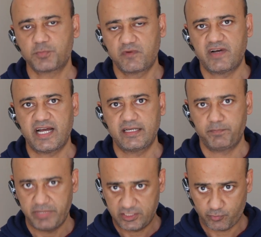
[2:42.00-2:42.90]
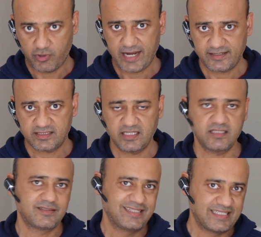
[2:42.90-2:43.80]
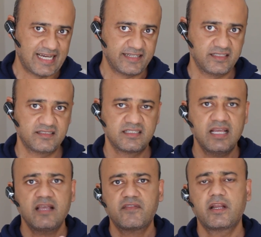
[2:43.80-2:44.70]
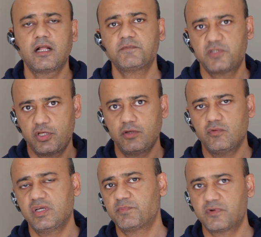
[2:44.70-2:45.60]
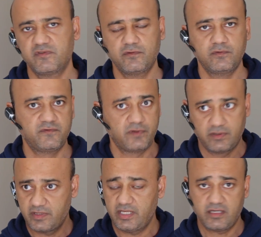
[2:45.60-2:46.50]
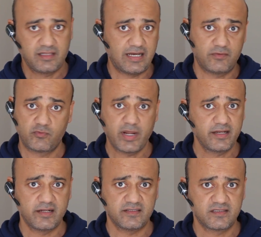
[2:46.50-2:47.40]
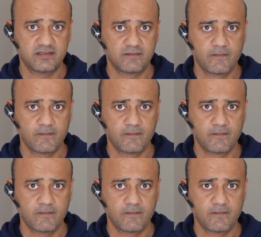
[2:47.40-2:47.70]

provide best practices, guidance that helps you improve the cloud readiness.